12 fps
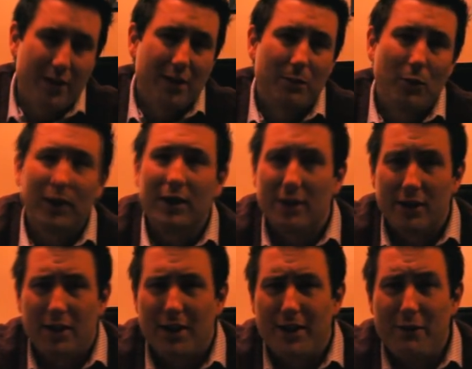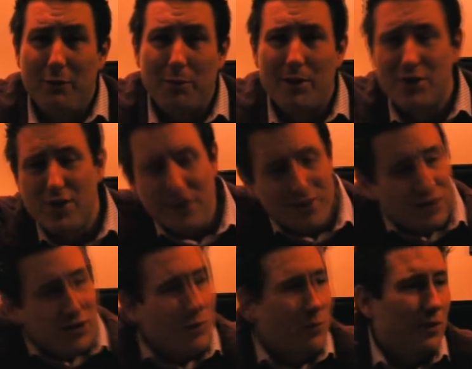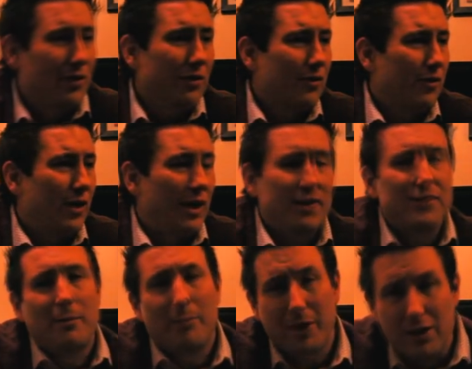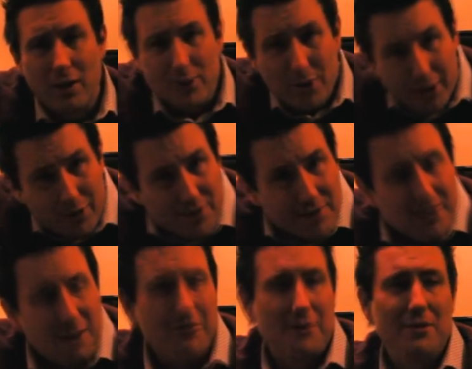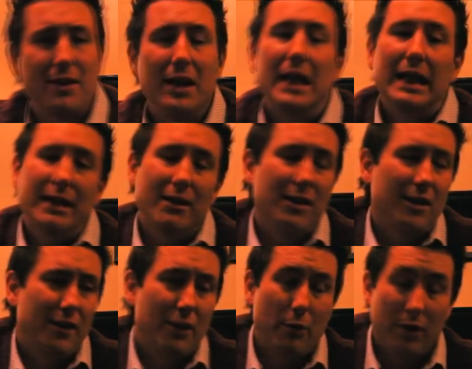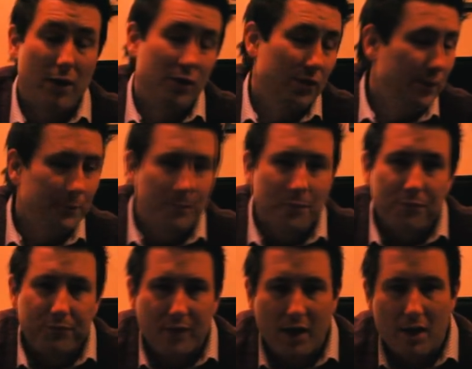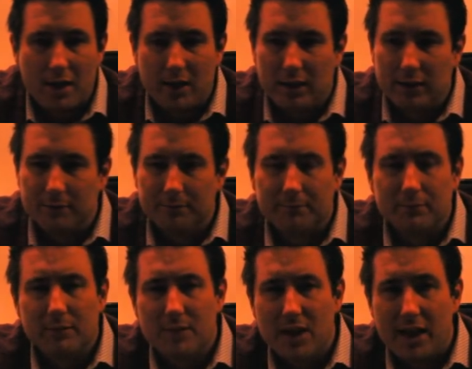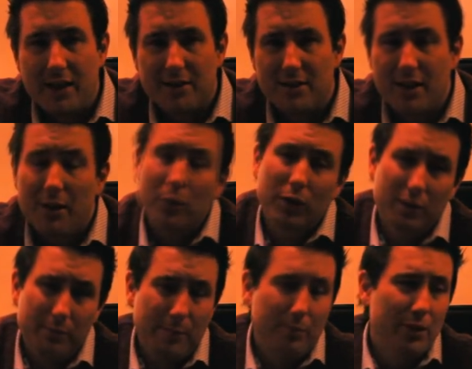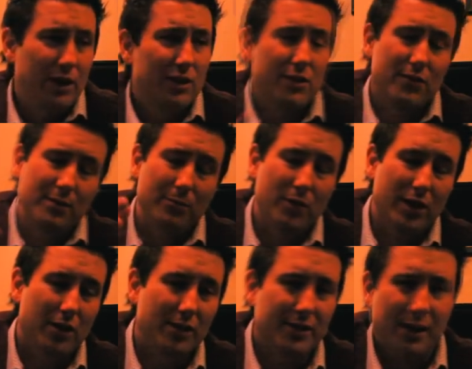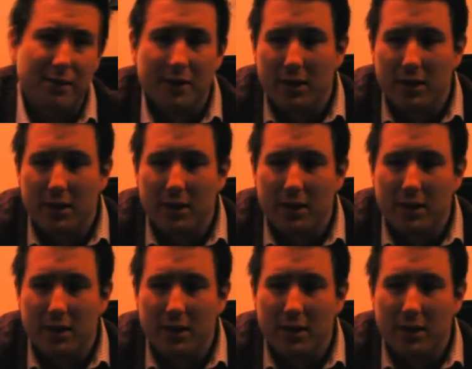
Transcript: I'm working on a lot of different projects with uh, some big contractors in town uh, that we all know, um, and uh, we're going to be bringing you some great content.